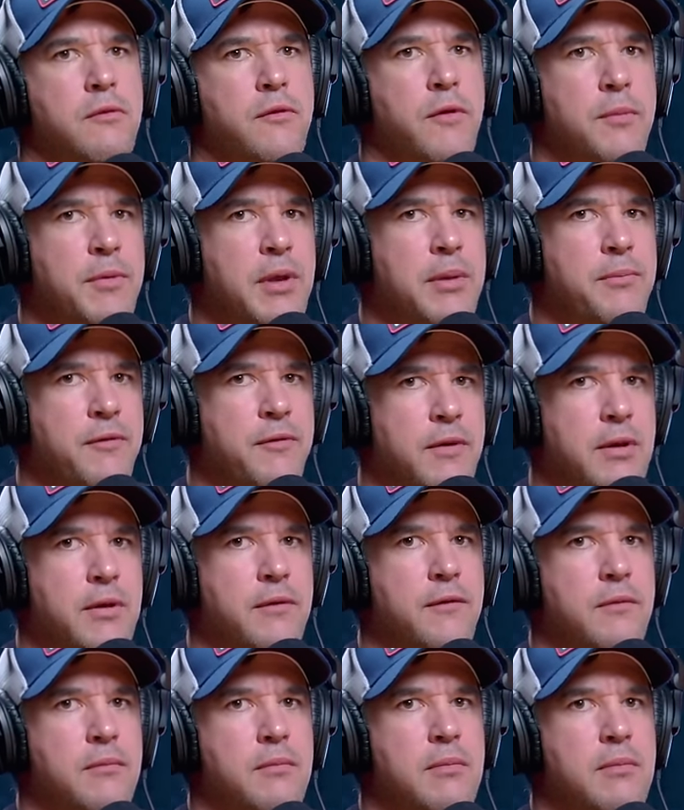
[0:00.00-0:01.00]
Sometimes
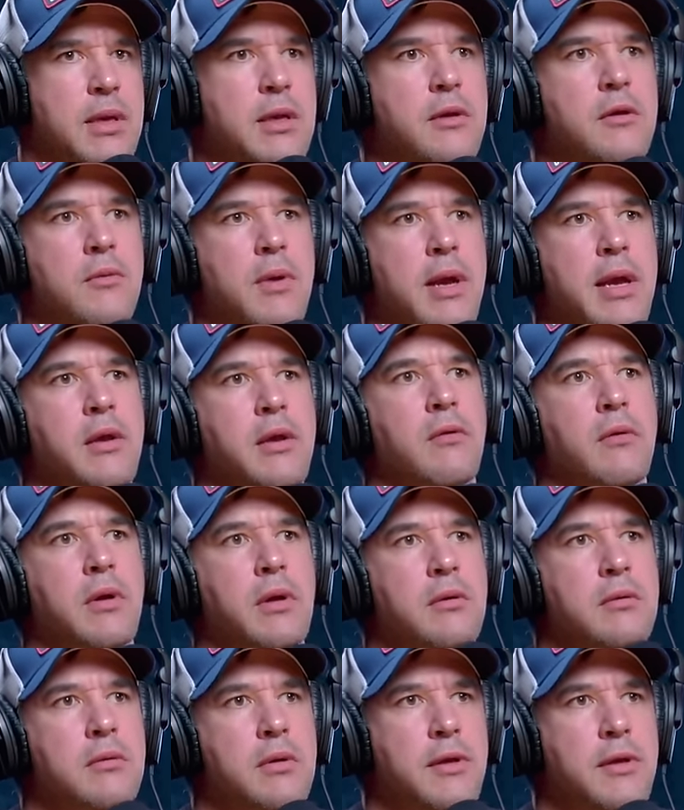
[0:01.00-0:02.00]
things make you
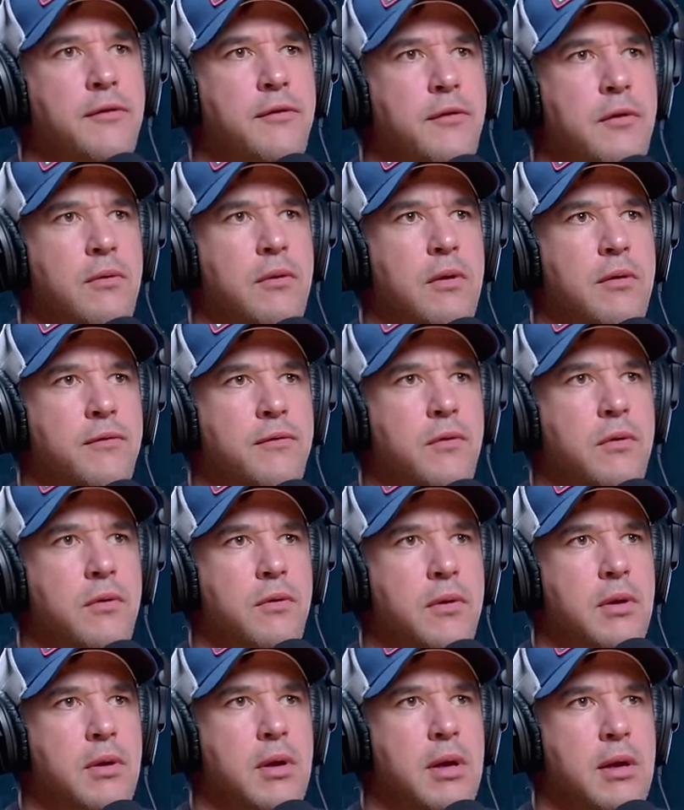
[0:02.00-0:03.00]
angry. And so therefore
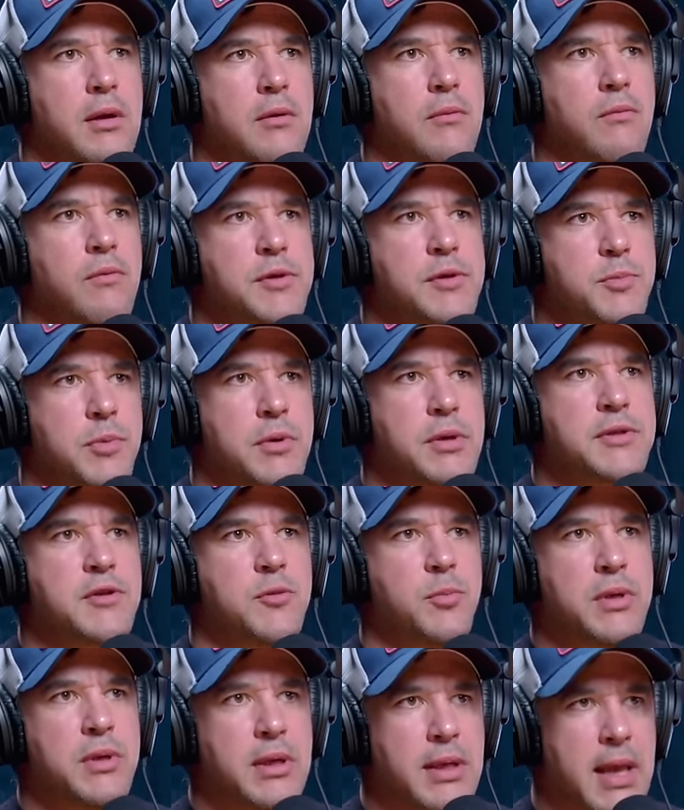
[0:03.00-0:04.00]
the response
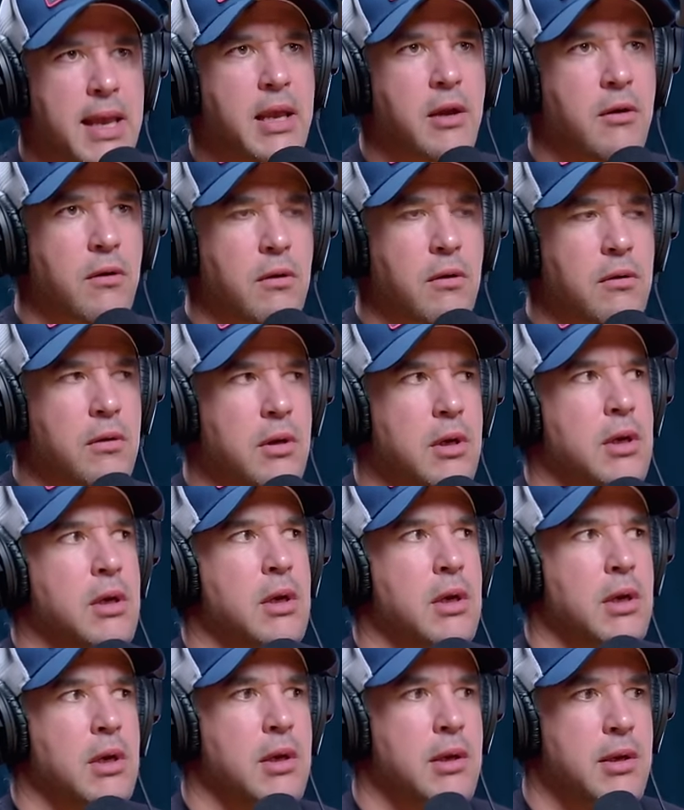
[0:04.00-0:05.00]
of being anger,
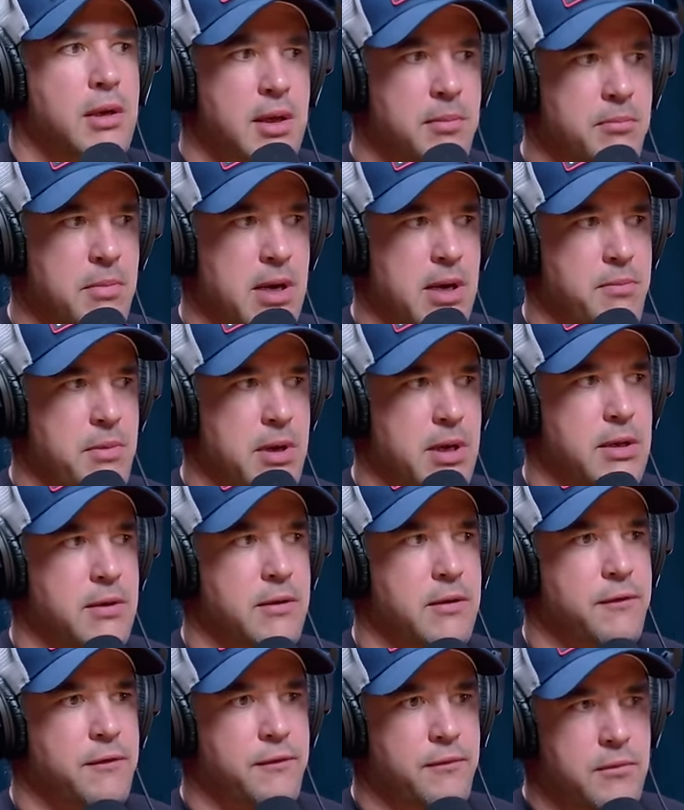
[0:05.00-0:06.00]
in my
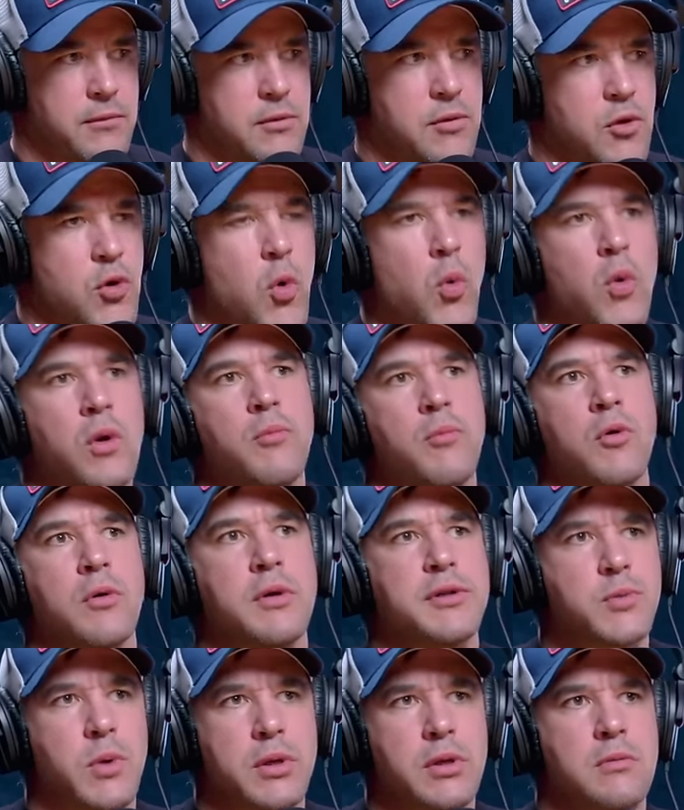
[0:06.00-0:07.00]
mind, is
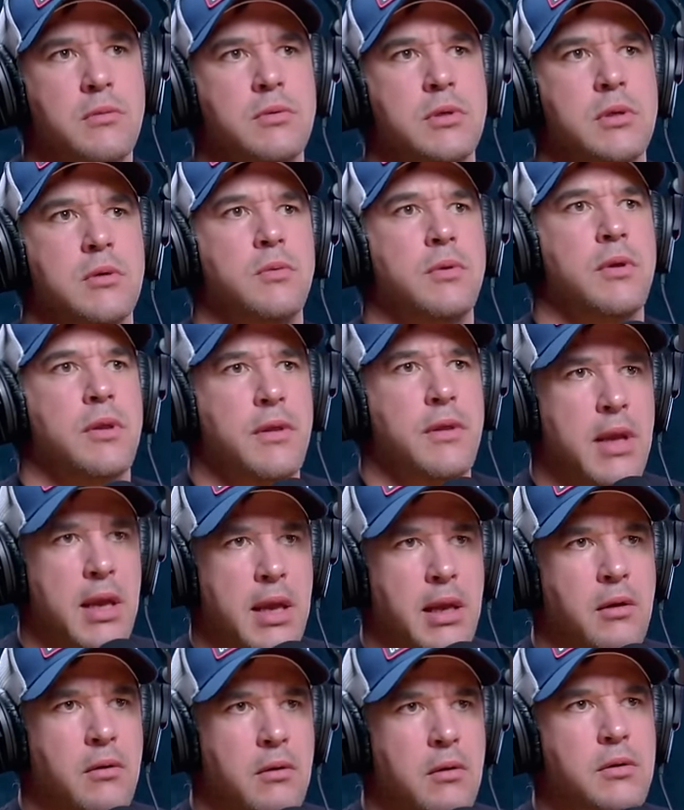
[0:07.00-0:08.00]
normal. It's what you do with the
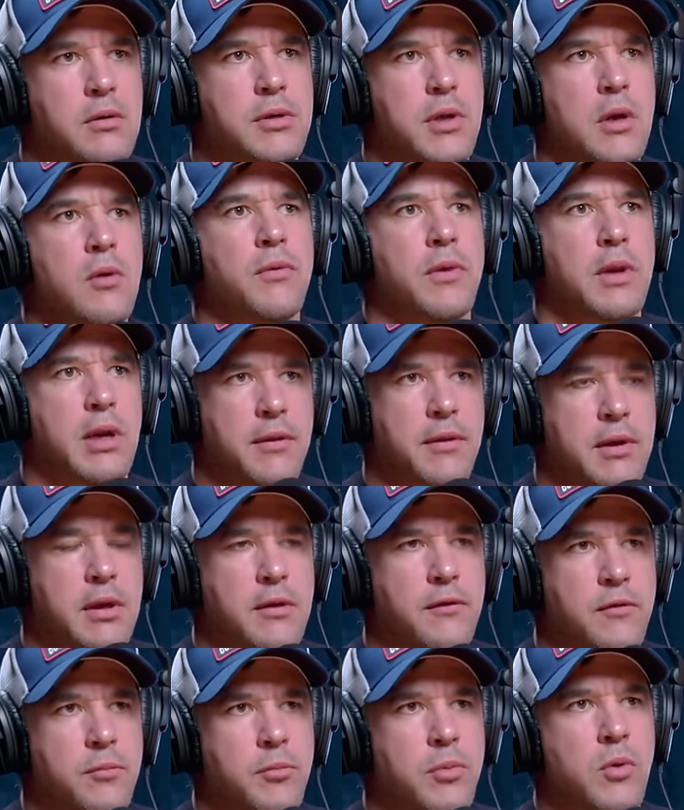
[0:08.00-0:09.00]
anger or don't that I
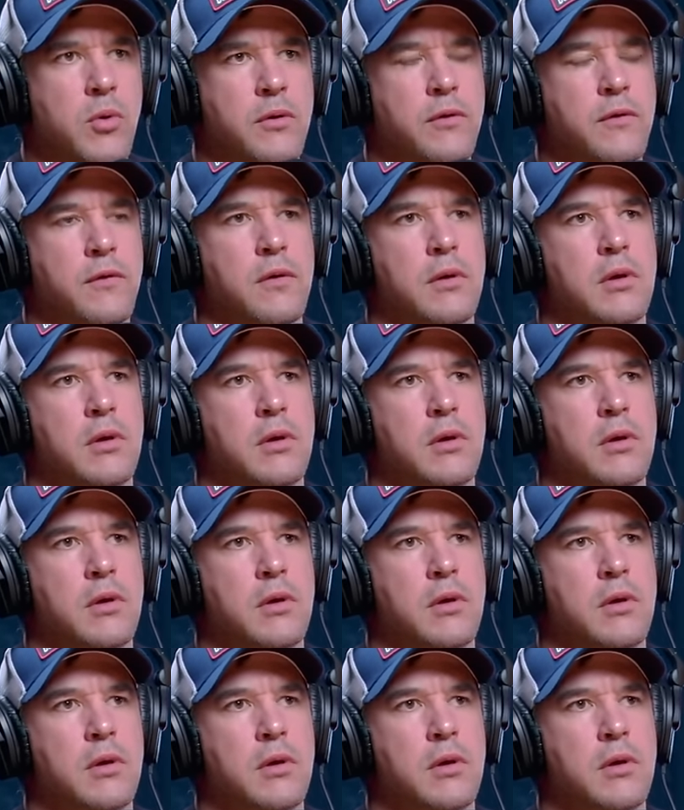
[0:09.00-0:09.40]
think is important.